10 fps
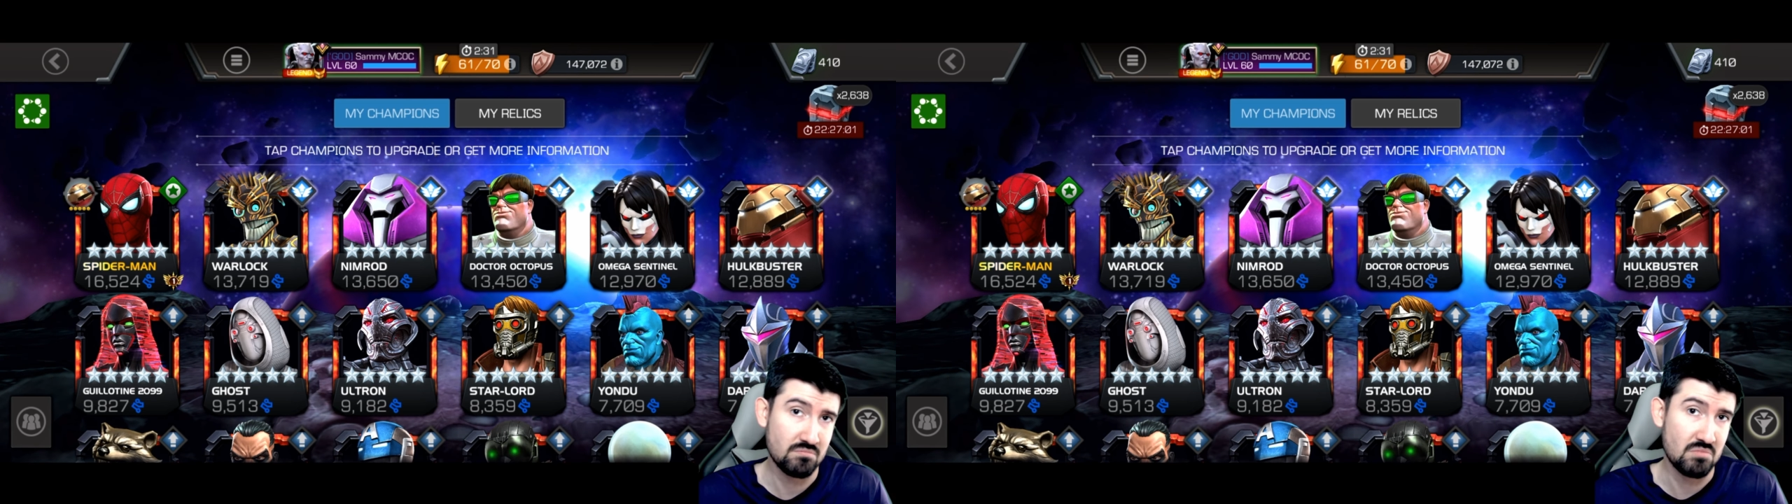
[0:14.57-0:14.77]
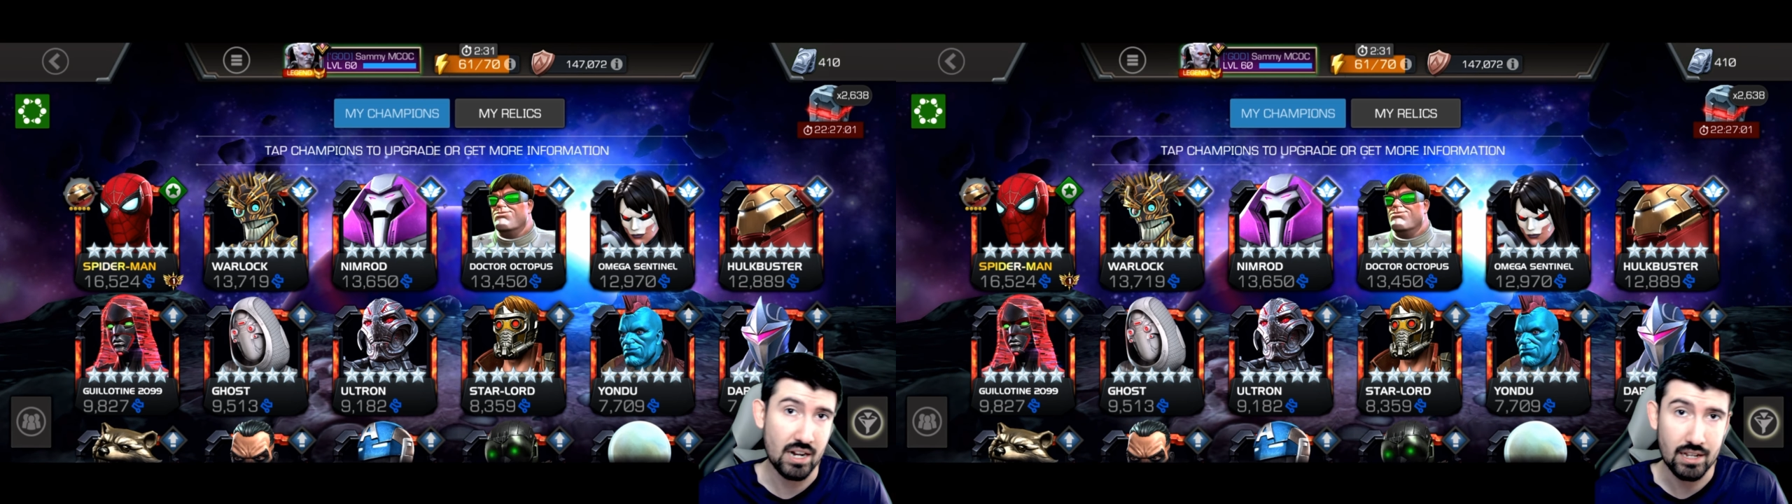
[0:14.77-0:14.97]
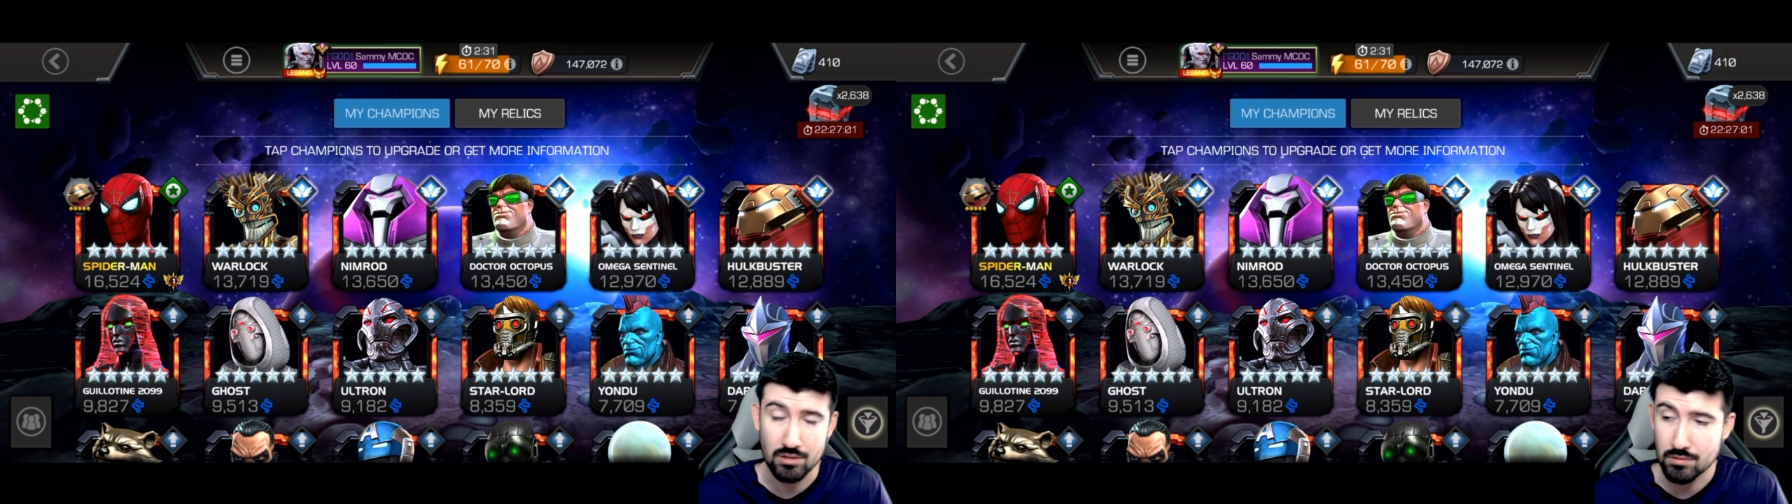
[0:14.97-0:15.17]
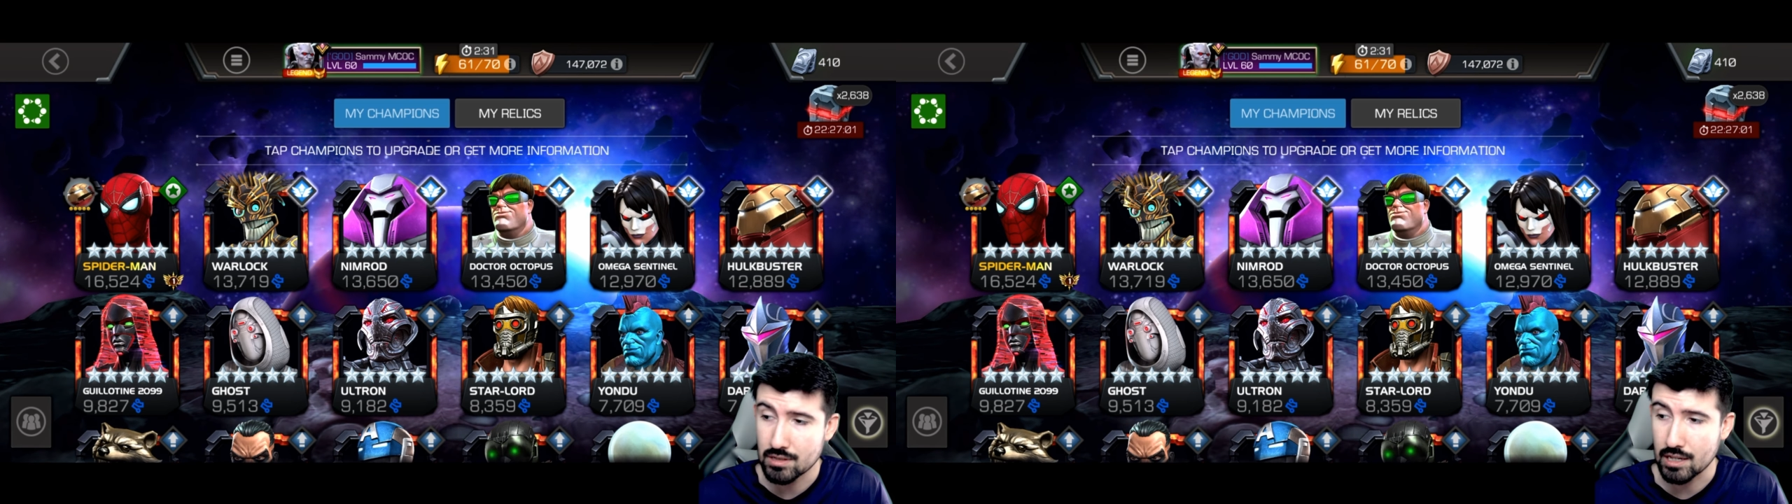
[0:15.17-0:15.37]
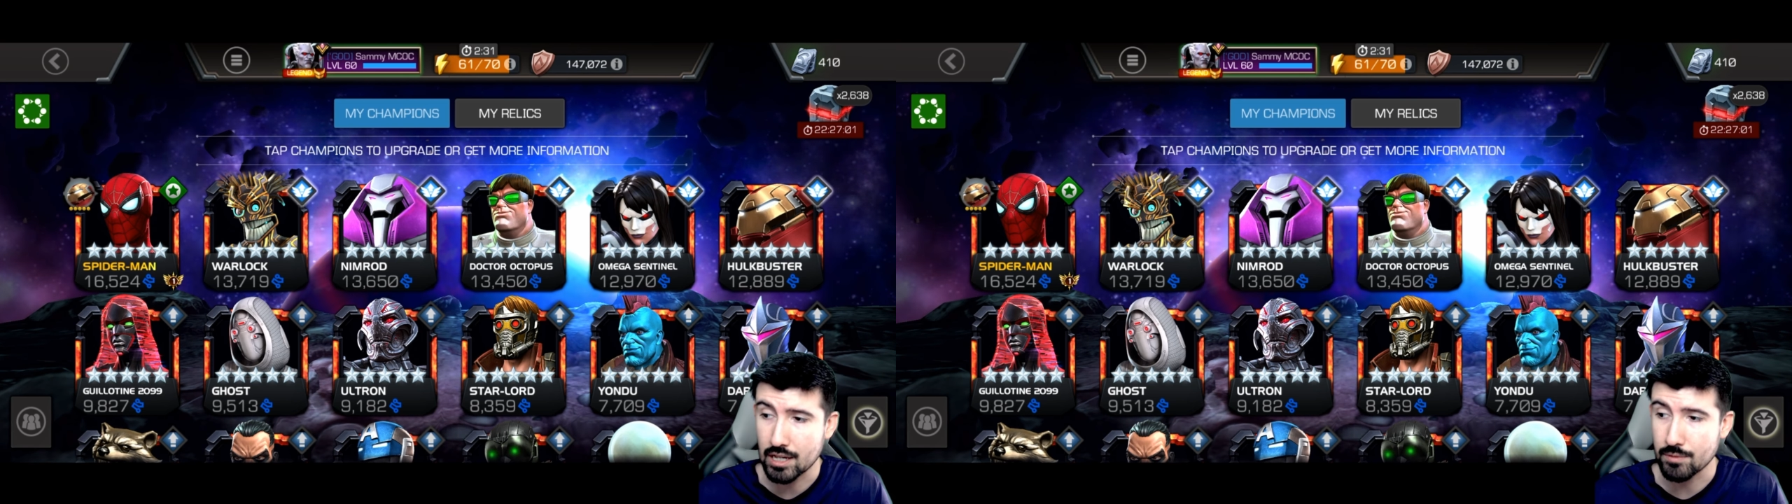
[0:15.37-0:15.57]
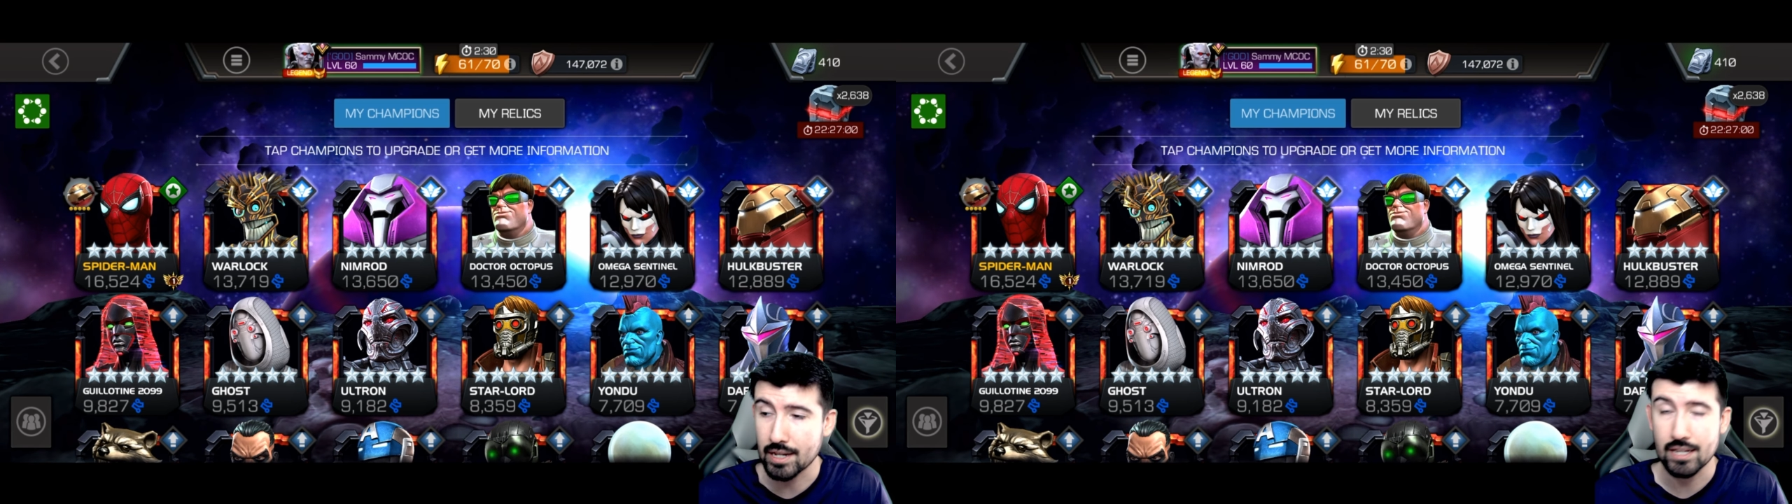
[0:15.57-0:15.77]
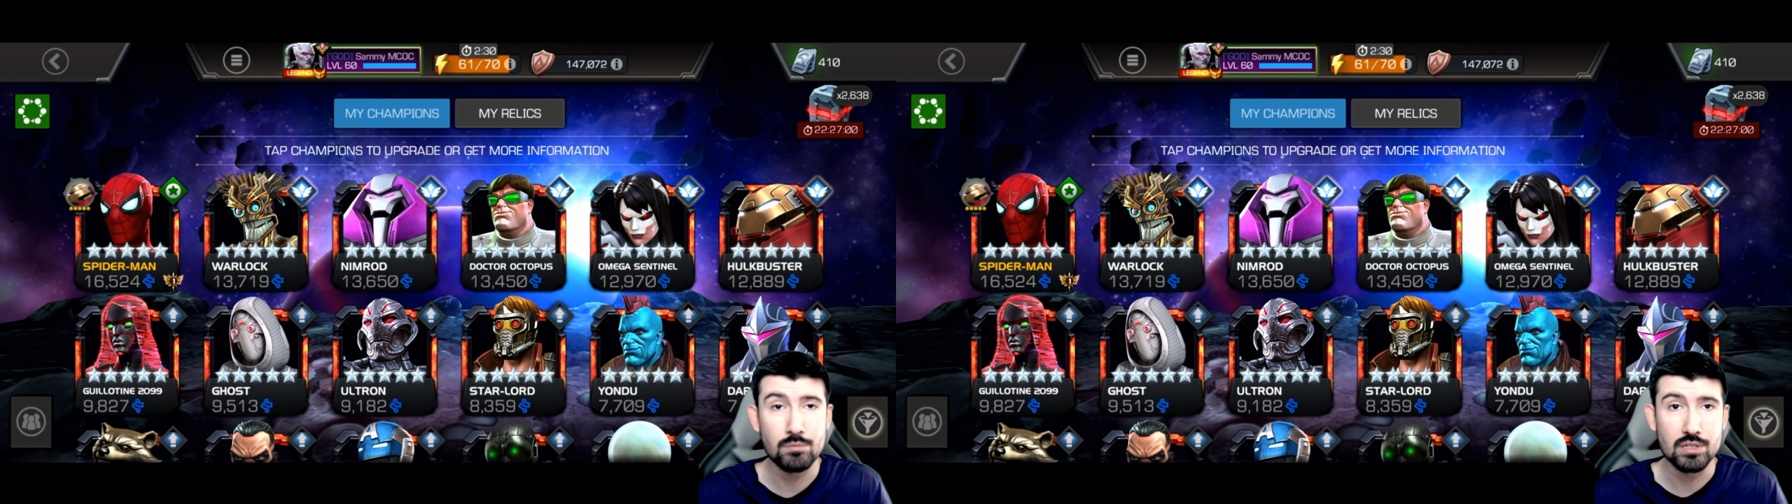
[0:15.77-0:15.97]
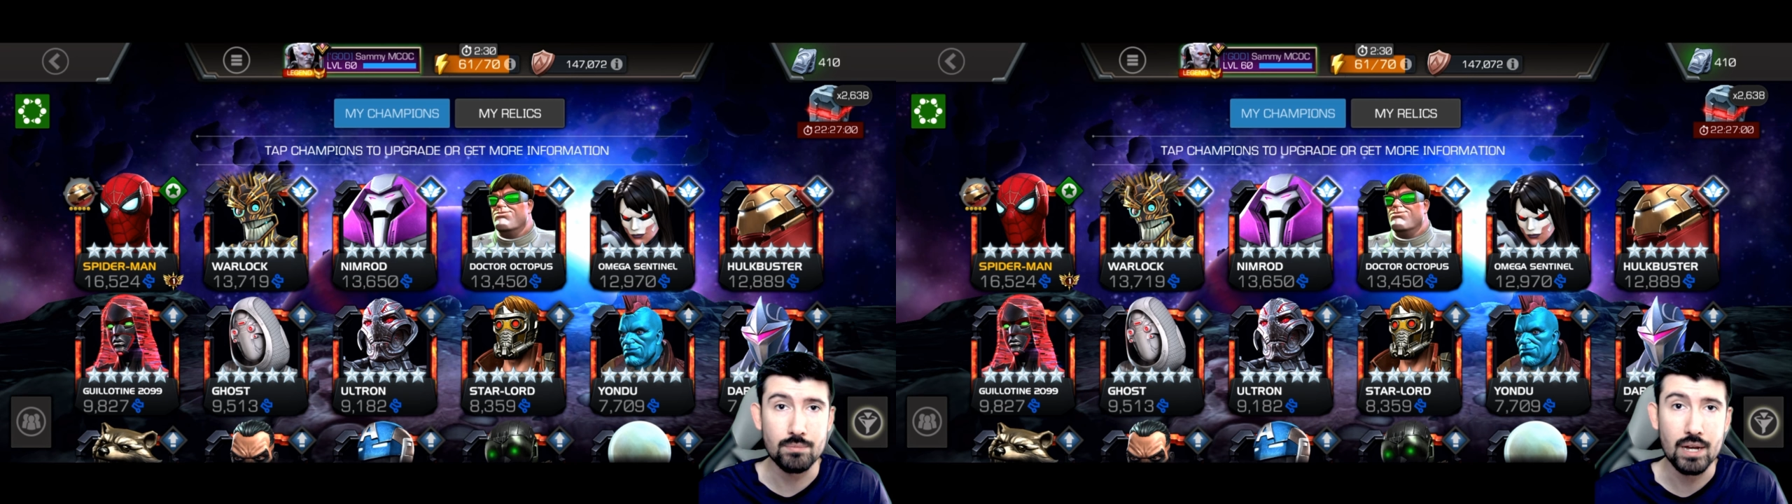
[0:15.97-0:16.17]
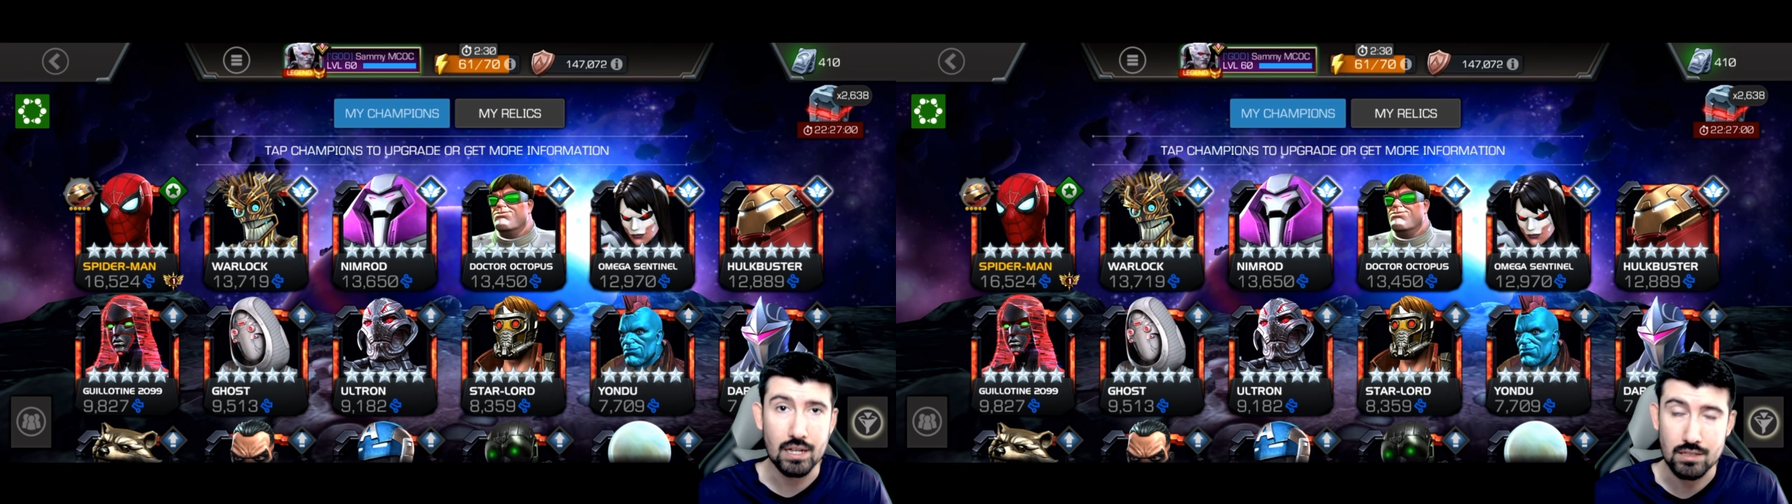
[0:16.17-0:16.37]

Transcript: that I used when I completed mine.